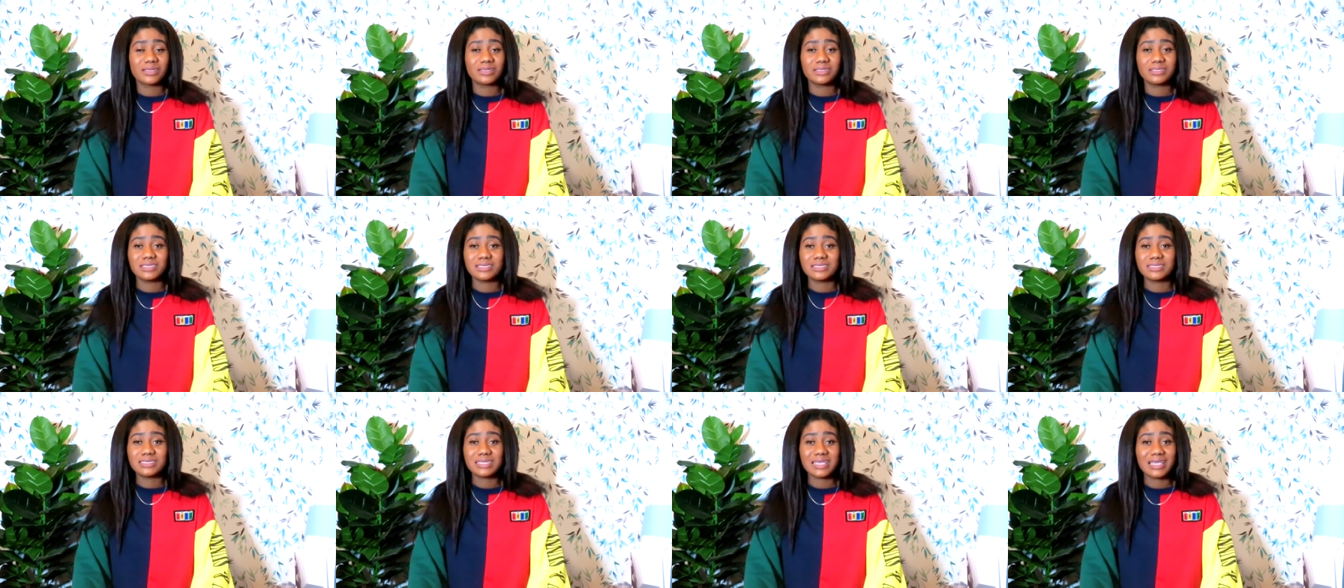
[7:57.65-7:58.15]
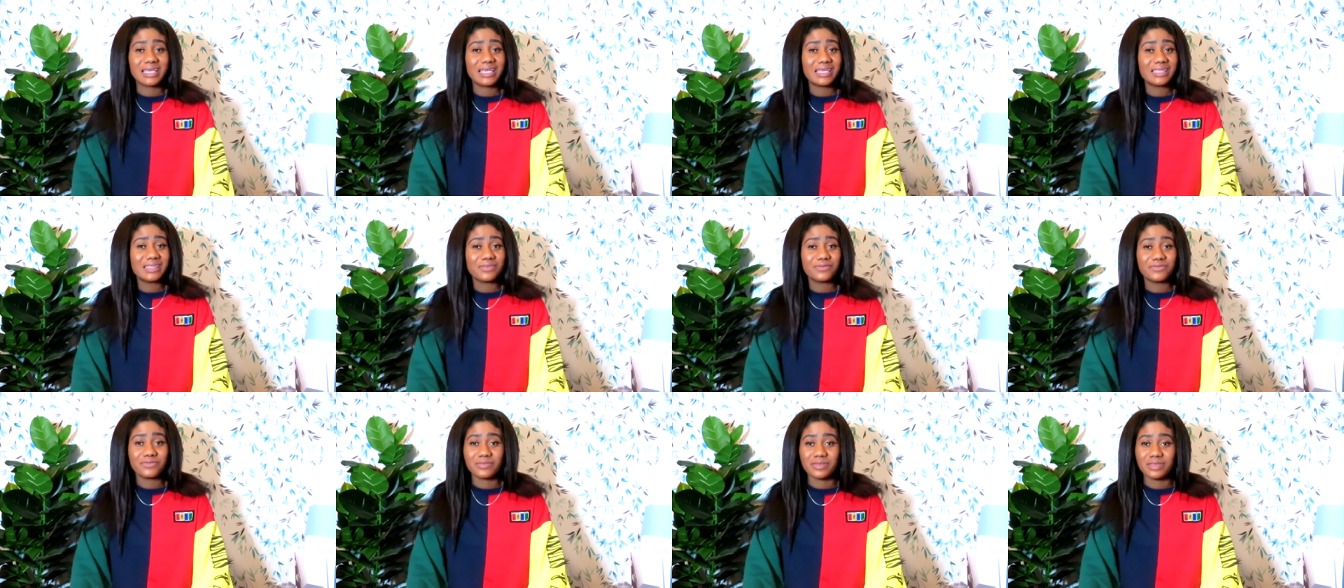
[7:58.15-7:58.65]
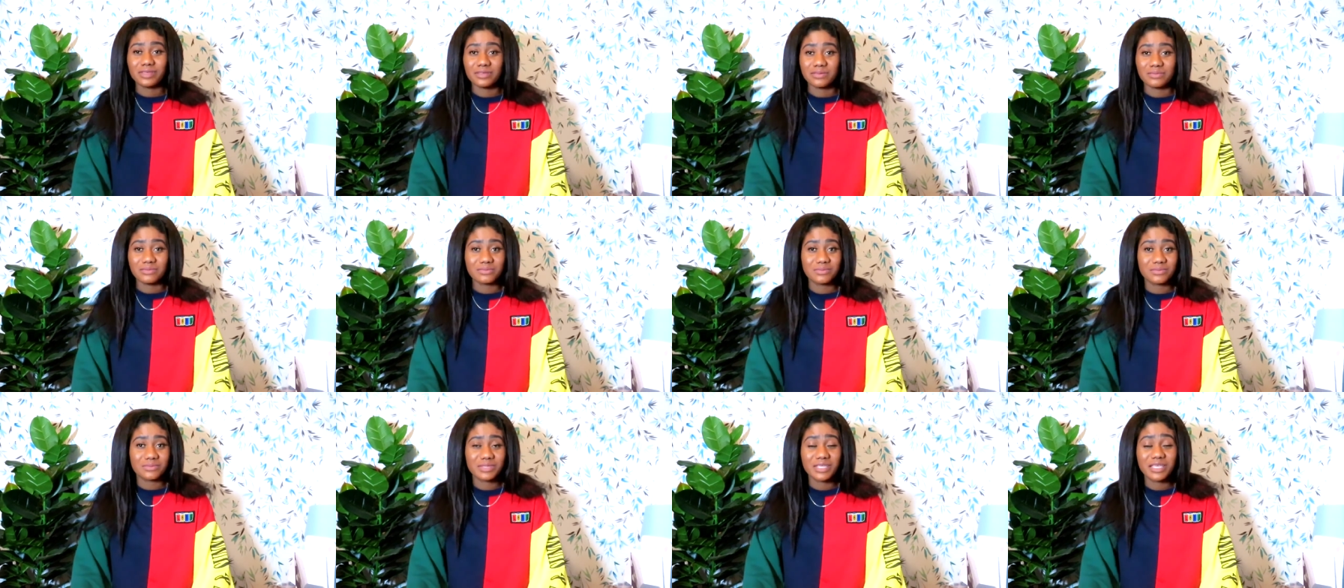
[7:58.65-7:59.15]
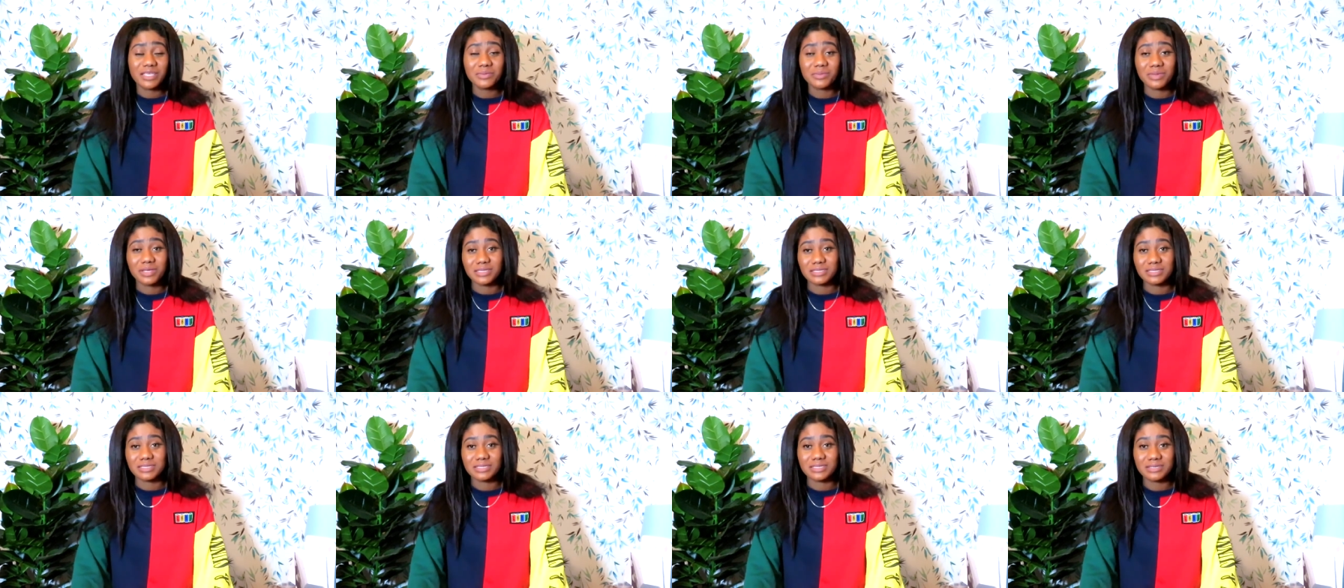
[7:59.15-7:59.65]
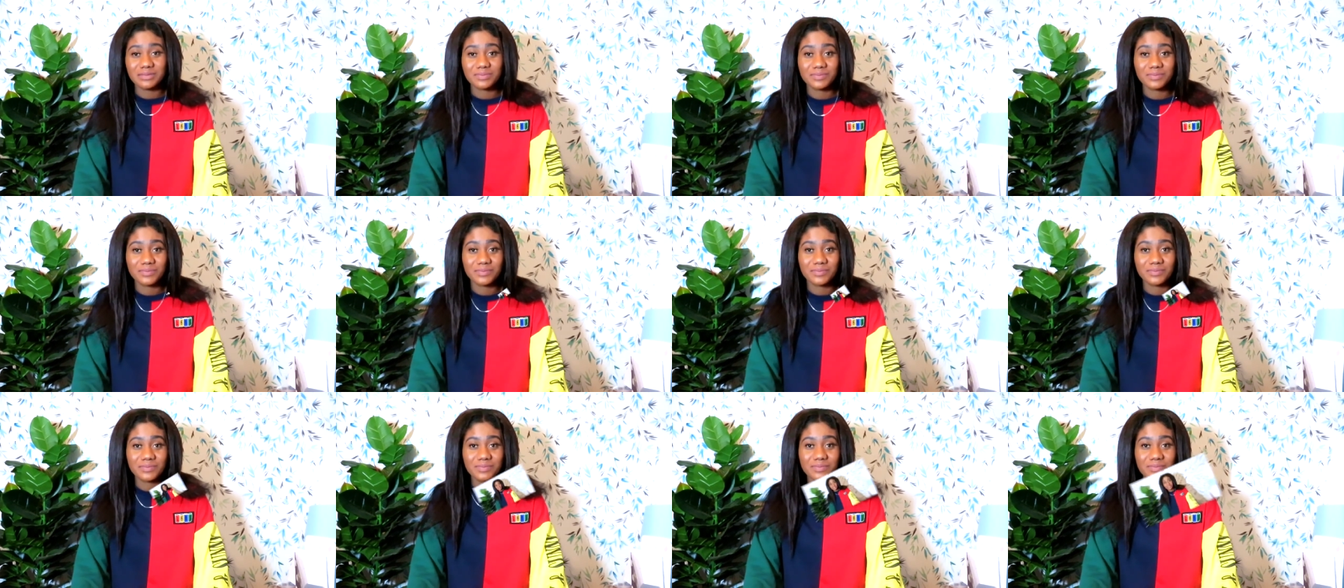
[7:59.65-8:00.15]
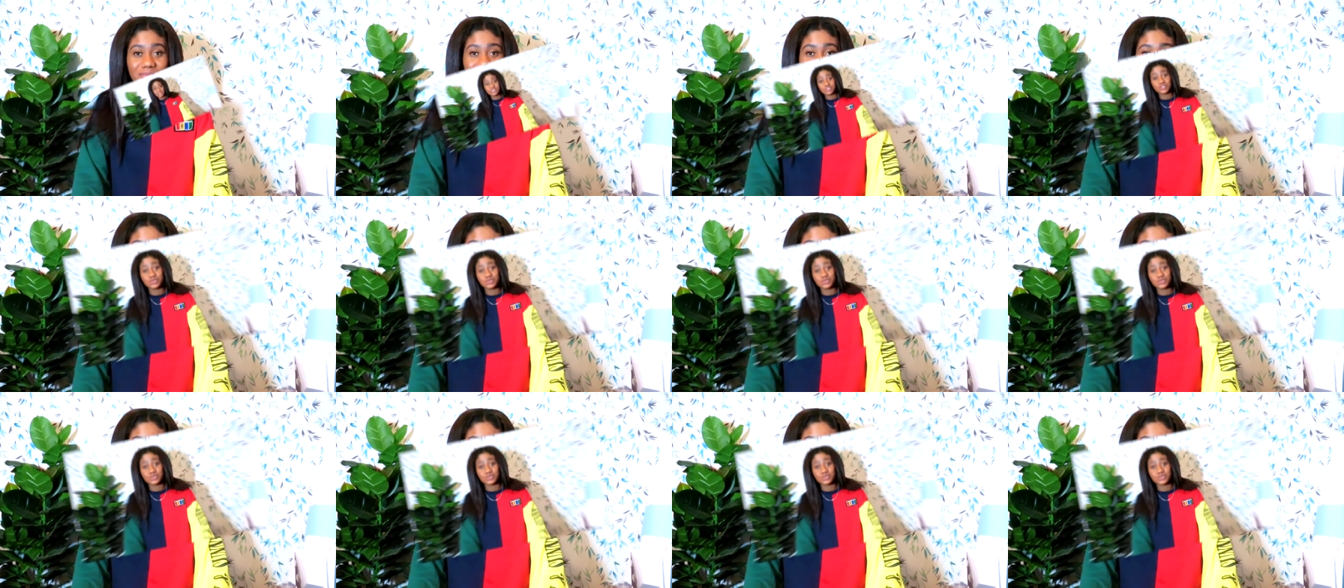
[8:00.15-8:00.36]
Just anything, name it. It's